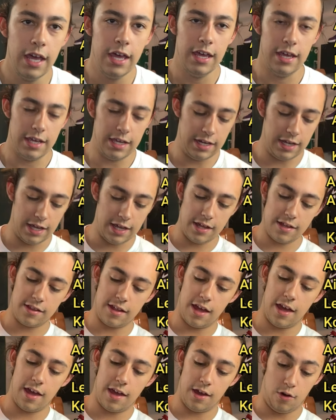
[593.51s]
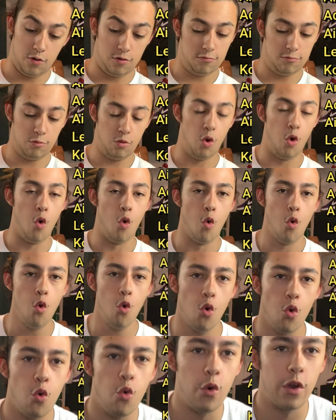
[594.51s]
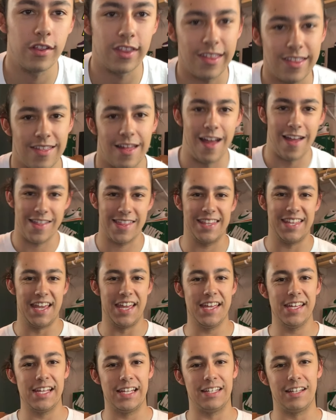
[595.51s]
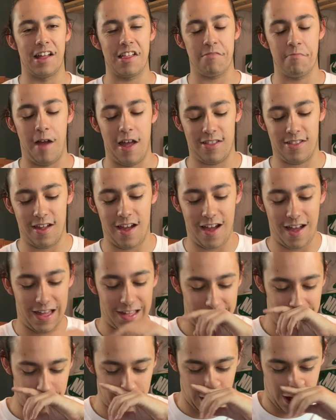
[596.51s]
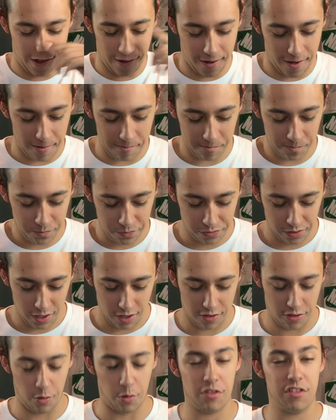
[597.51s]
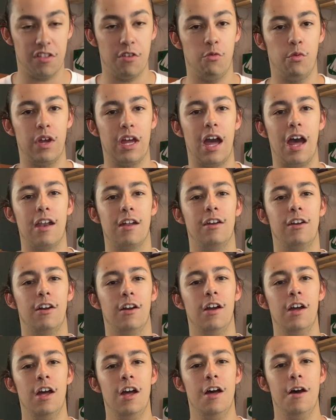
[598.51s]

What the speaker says: It is it's a size 10. That's my size. So we'll see what we got here.